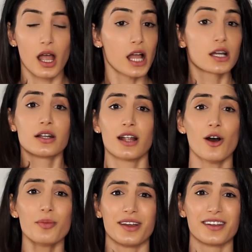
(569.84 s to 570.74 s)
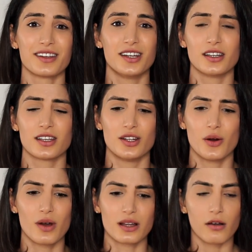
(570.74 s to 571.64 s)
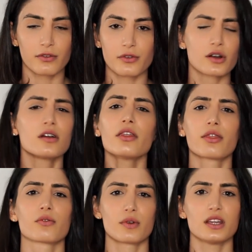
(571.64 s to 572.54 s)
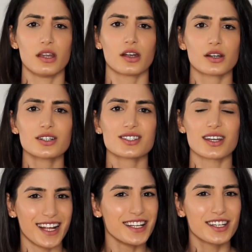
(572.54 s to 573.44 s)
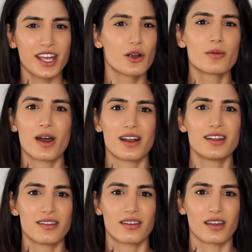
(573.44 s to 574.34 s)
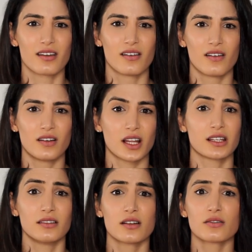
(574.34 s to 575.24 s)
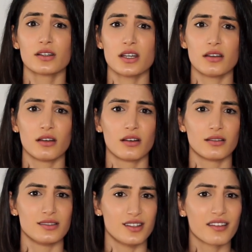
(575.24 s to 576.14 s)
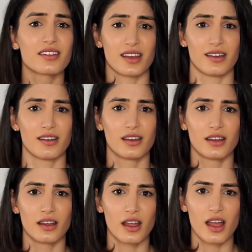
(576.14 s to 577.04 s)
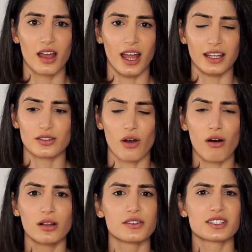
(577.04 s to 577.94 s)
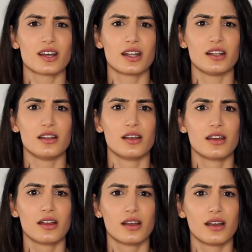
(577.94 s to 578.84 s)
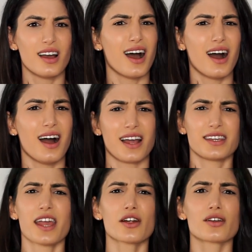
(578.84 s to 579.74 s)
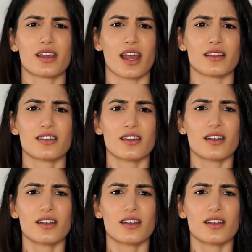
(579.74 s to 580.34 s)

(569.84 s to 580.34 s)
I couldn't help it, you know? For a good 3 years, I didn't care about anything. Like literally nothing. And all of a sudden, I cared again.